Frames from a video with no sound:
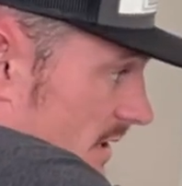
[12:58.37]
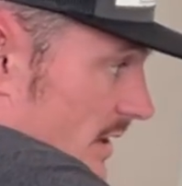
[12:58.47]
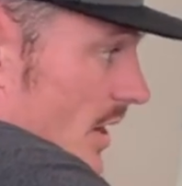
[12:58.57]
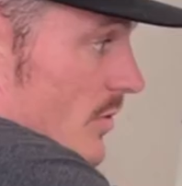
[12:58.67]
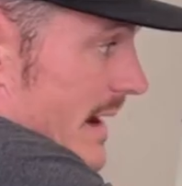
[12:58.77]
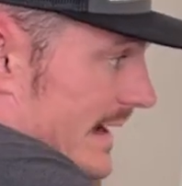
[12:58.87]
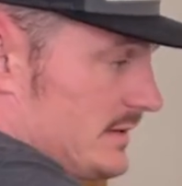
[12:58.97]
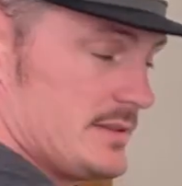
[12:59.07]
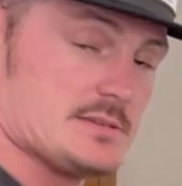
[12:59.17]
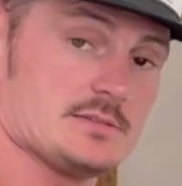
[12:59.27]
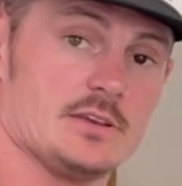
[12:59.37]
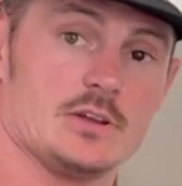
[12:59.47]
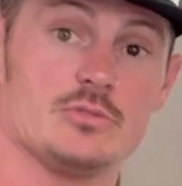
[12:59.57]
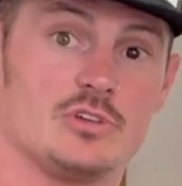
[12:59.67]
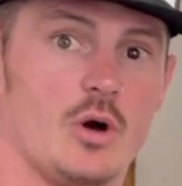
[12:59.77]
go back to this, you
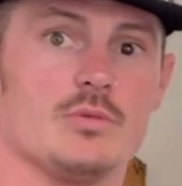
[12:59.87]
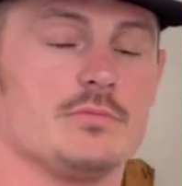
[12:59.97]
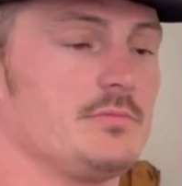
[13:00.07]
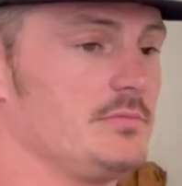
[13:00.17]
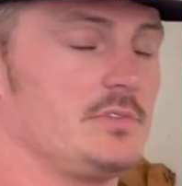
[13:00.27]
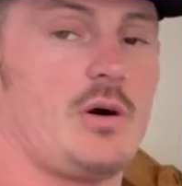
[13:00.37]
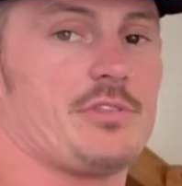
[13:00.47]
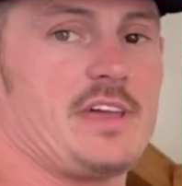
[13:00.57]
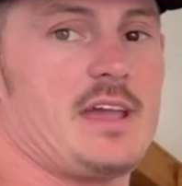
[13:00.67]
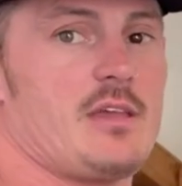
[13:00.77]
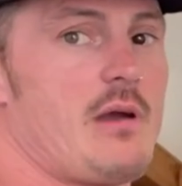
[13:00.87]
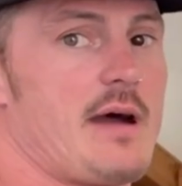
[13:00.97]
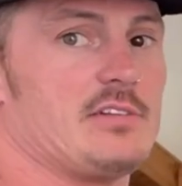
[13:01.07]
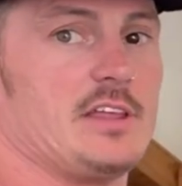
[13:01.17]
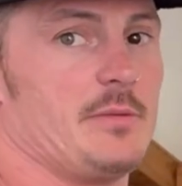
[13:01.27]
know, don't think you
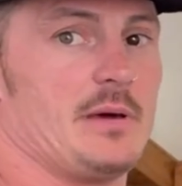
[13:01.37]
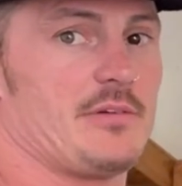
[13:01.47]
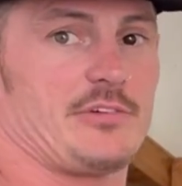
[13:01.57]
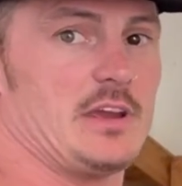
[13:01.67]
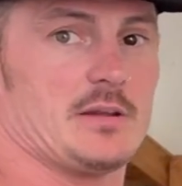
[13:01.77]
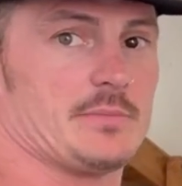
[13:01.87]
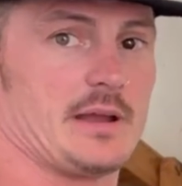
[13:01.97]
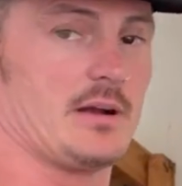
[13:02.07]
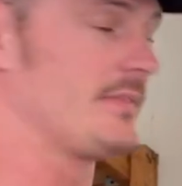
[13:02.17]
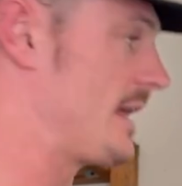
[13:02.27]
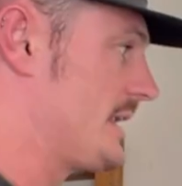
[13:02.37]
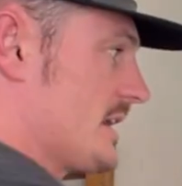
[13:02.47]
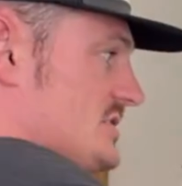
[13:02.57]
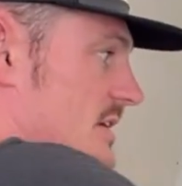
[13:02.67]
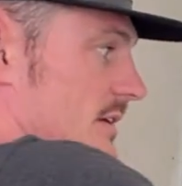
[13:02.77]
have a little bit of freedom there on that
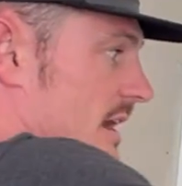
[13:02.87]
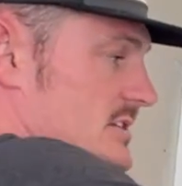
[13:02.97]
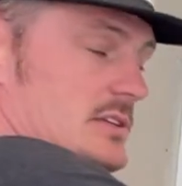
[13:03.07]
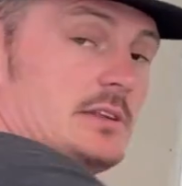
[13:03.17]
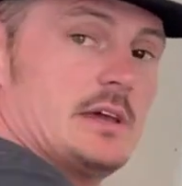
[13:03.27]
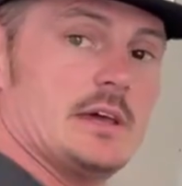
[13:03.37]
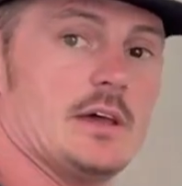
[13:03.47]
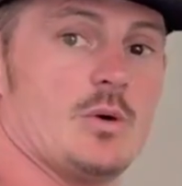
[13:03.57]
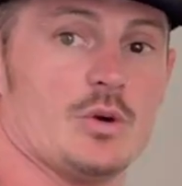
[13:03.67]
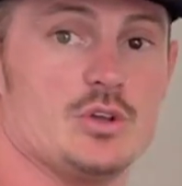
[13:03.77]
next generation. Or you